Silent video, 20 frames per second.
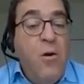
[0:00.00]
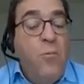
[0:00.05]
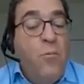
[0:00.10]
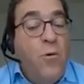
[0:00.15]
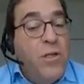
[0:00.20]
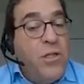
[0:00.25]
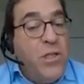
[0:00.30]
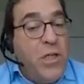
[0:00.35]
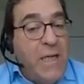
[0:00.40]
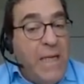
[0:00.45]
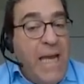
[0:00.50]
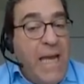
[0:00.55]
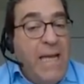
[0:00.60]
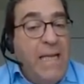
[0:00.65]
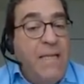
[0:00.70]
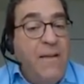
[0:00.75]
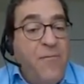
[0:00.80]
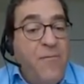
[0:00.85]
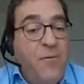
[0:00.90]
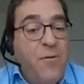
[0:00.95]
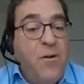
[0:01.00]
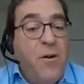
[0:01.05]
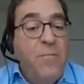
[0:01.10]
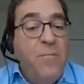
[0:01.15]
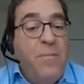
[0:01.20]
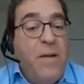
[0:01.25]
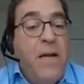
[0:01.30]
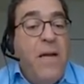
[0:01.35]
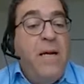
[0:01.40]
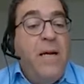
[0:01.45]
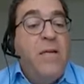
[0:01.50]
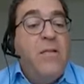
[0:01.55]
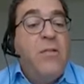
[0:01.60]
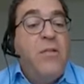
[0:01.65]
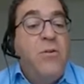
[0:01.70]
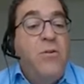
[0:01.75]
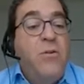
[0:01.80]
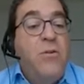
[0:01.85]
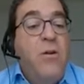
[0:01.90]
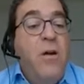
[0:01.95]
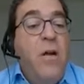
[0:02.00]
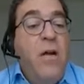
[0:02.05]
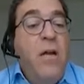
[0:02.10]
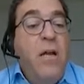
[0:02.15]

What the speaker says: which again, if you compare to